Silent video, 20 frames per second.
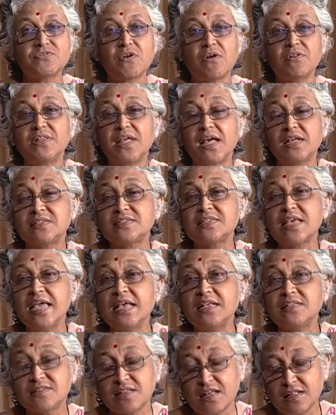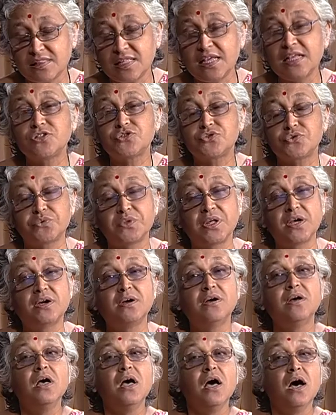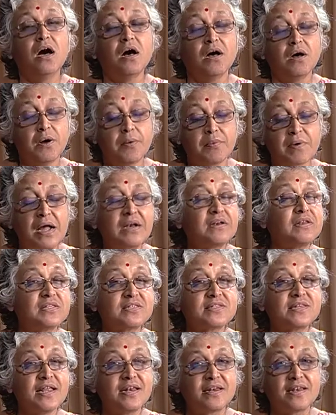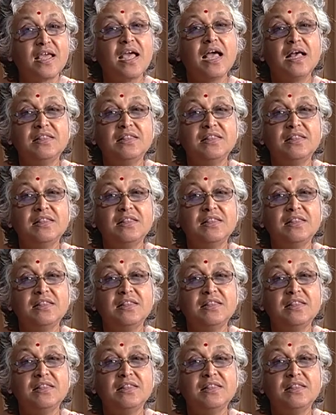or they are saying things to the uh, contestant.